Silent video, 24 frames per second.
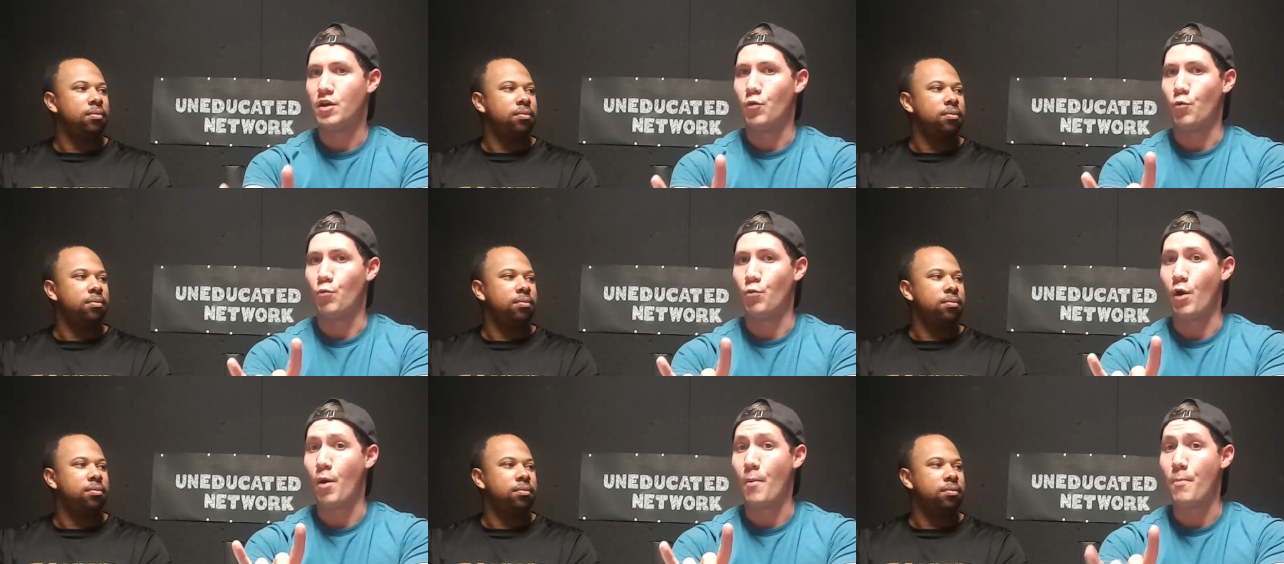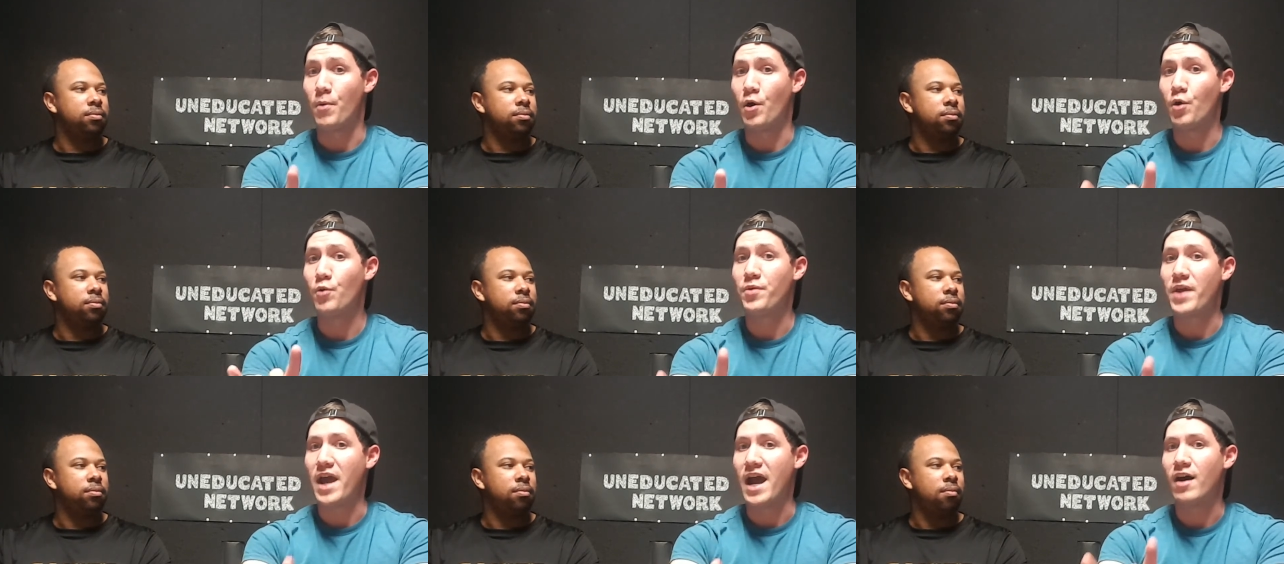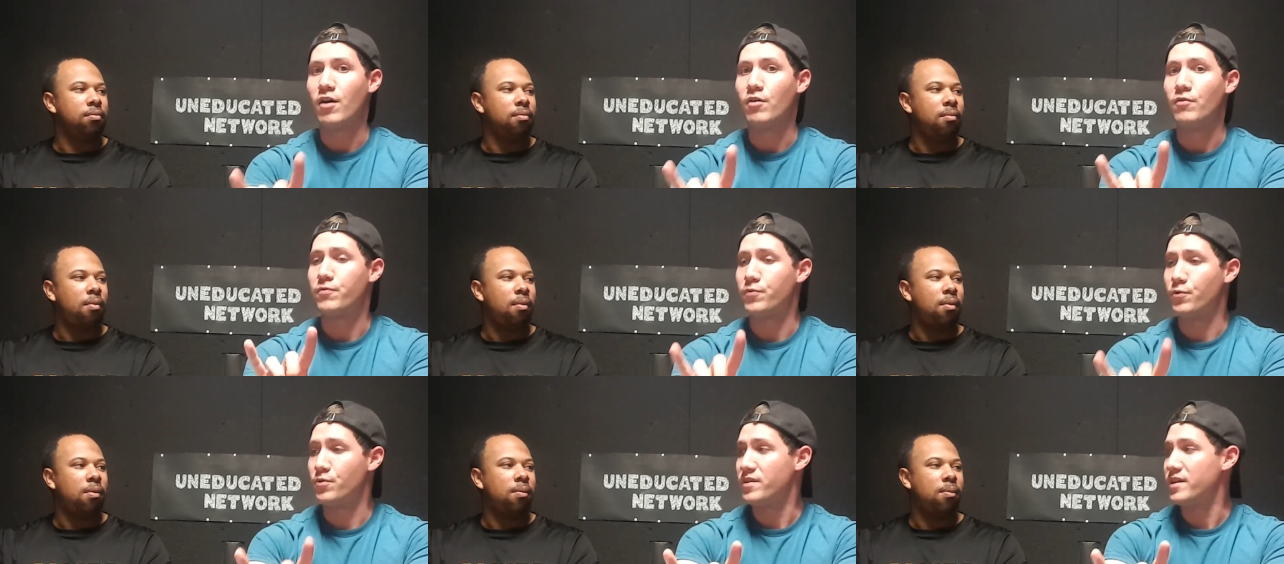Speaker 1: were both
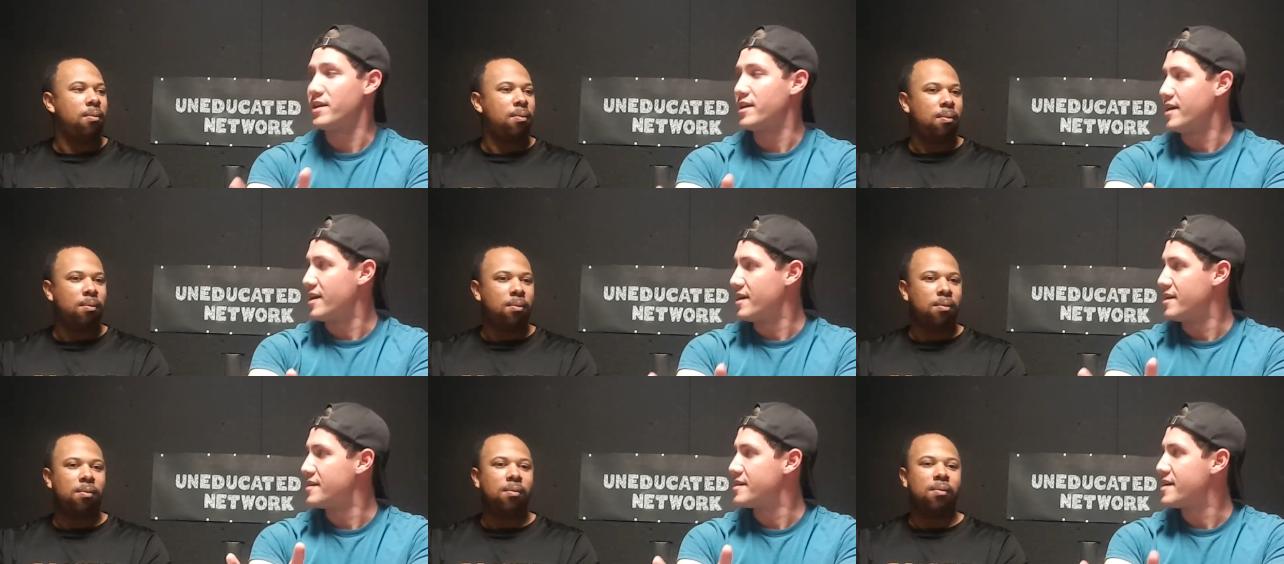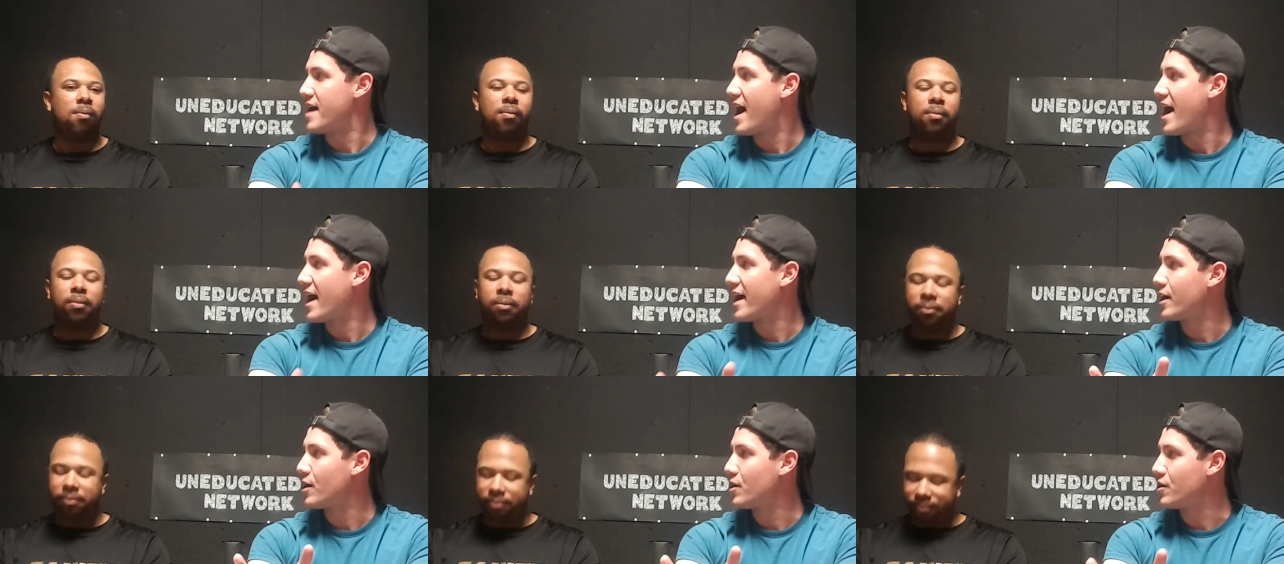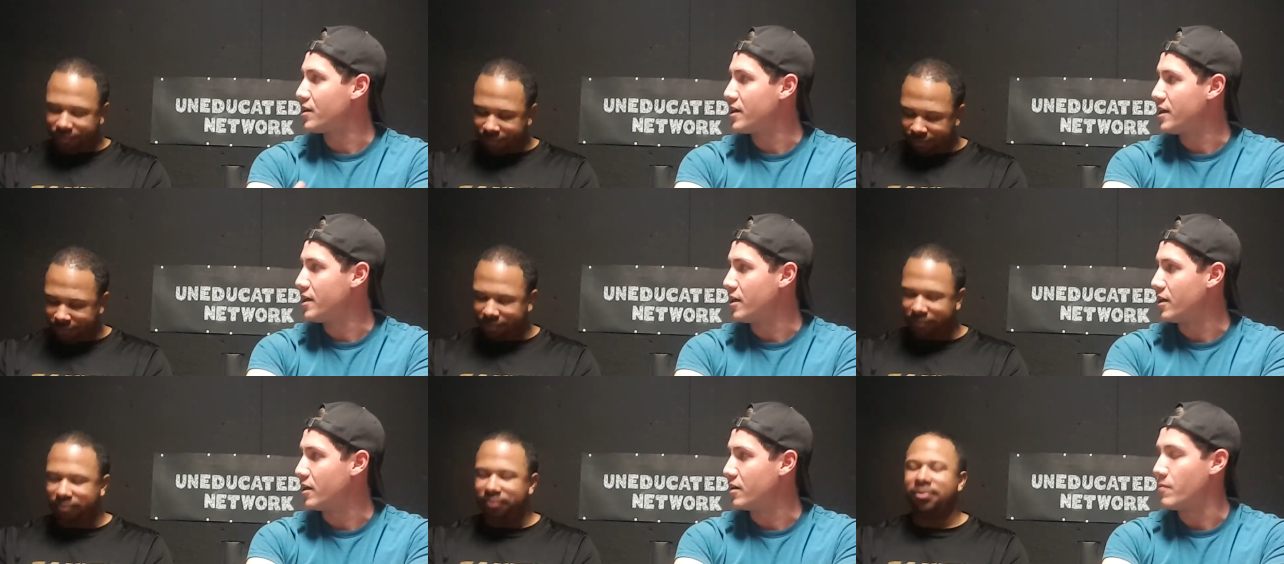out for the entire
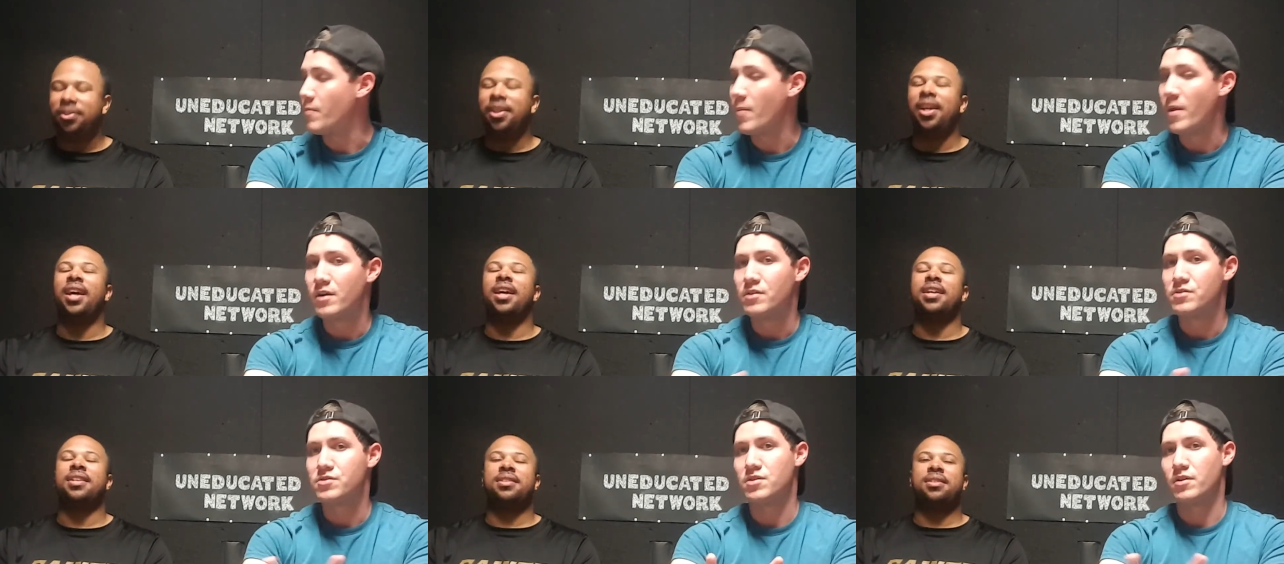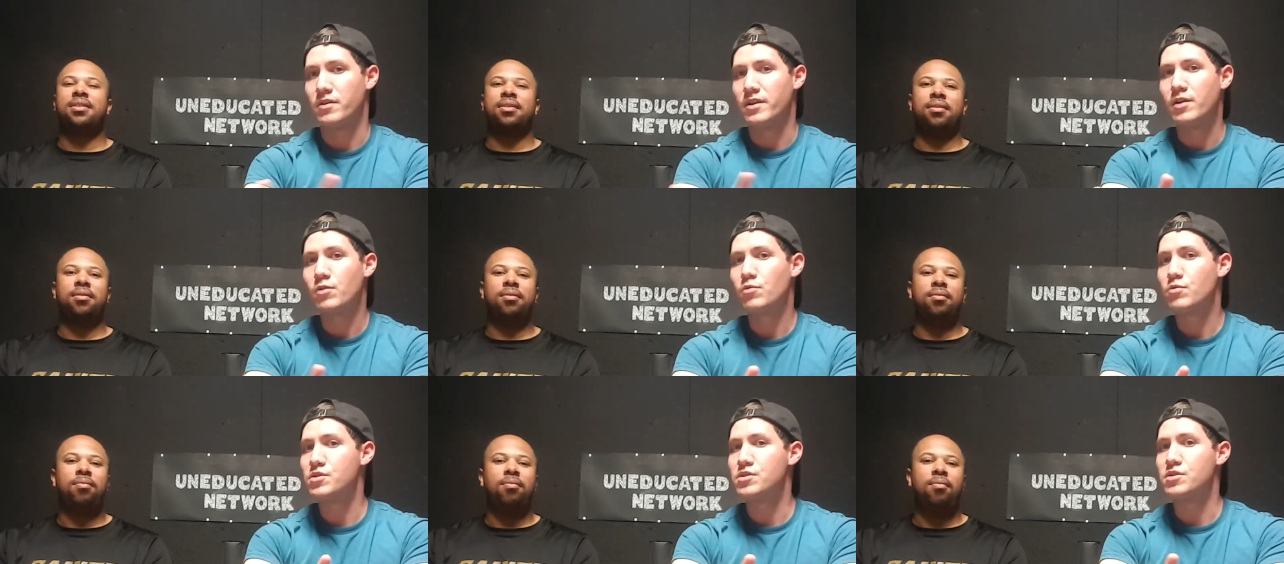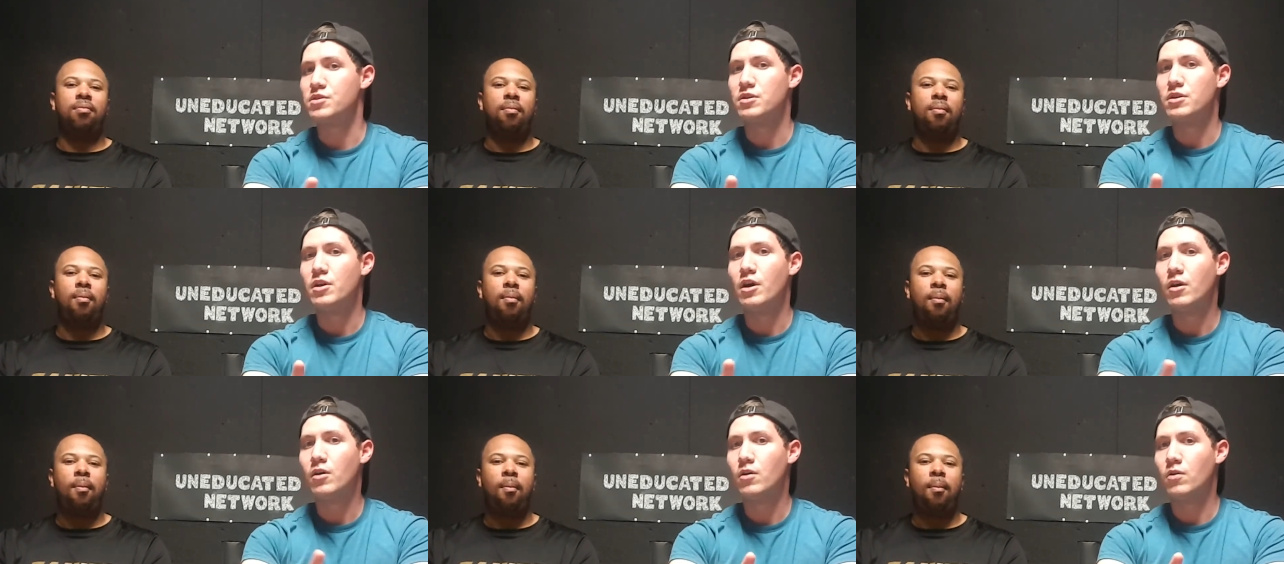year. Yeah. So there was
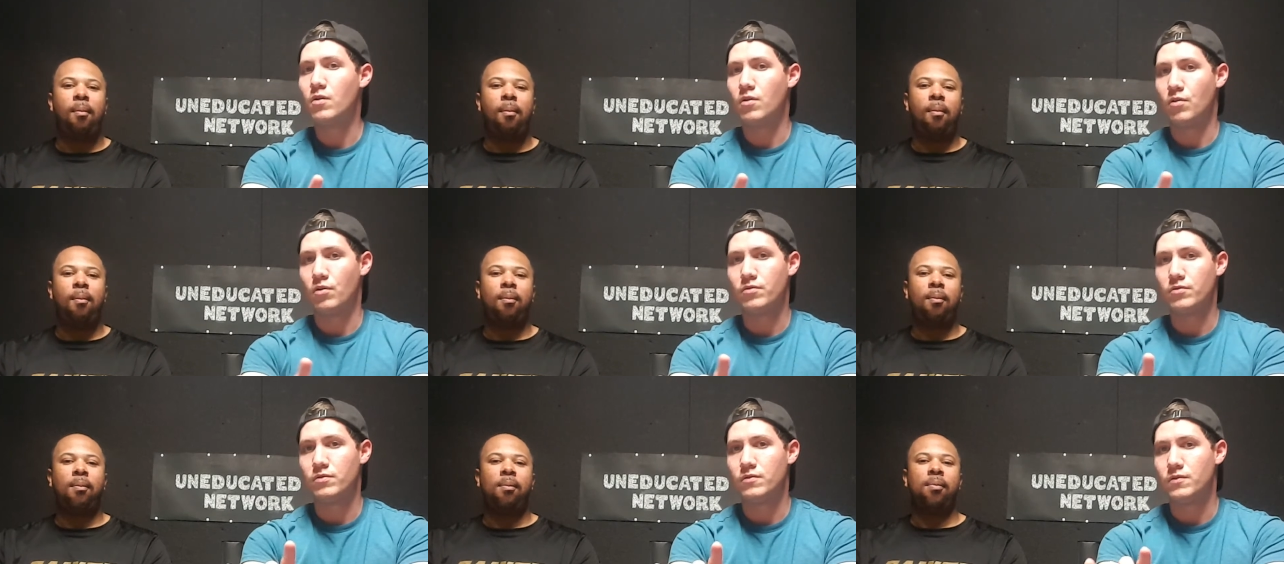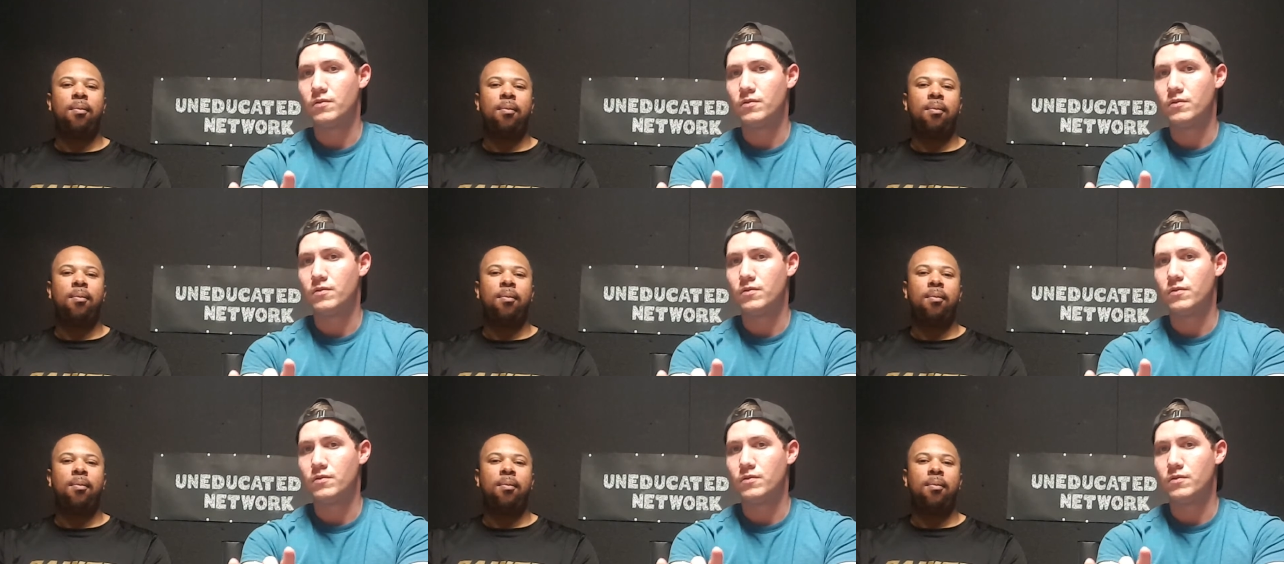no